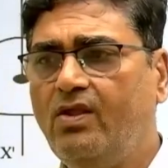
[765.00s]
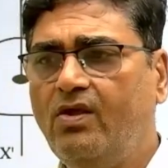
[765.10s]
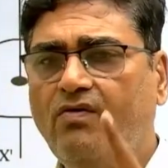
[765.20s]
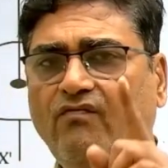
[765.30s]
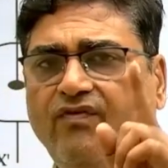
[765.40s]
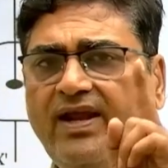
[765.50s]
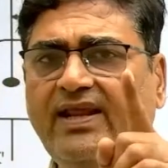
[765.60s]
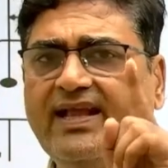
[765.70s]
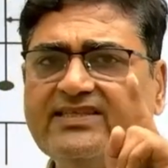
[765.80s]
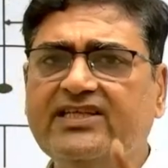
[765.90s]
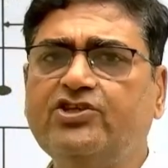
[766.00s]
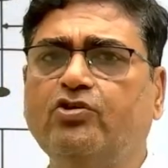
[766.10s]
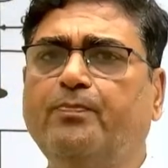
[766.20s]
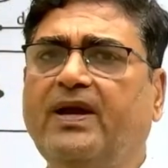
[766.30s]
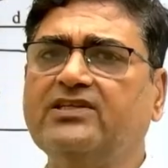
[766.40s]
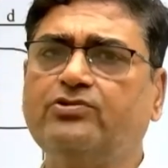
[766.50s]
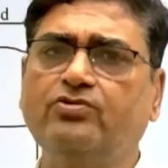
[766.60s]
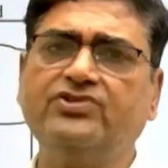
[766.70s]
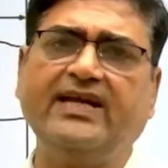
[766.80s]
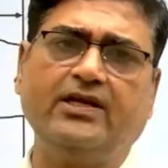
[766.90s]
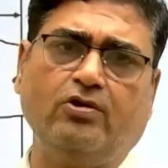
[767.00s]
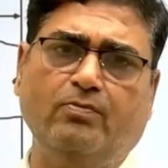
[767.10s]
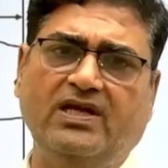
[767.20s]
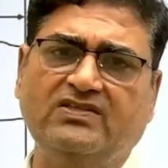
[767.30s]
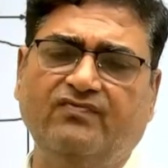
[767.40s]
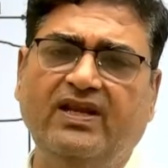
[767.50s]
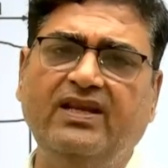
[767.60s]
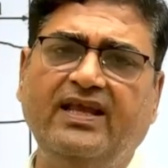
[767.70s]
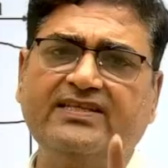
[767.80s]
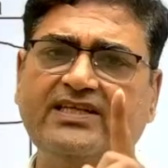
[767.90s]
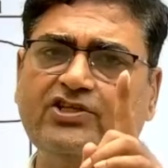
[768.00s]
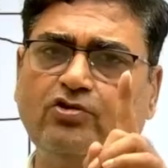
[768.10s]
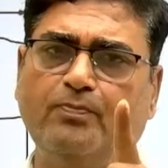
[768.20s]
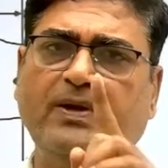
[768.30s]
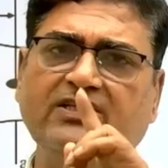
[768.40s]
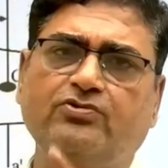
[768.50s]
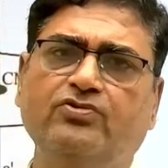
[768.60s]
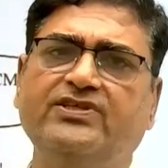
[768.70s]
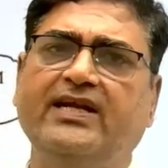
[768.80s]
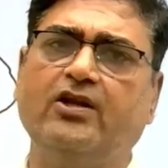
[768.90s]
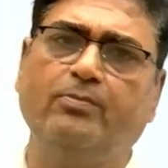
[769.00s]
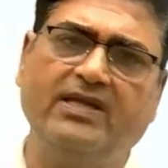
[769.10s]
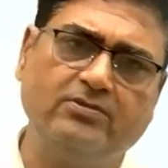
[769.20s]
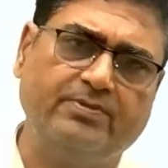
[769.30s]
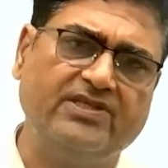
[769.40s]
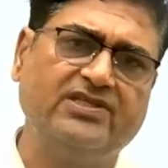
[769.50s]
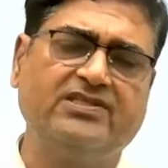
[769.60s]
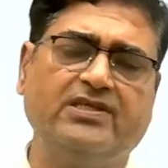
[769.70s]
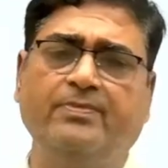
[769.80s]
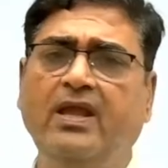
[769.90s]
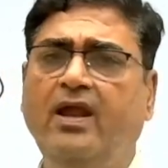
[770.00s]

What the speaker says: one axis should pass through center of mass. One axis should pass through center of mass of the system.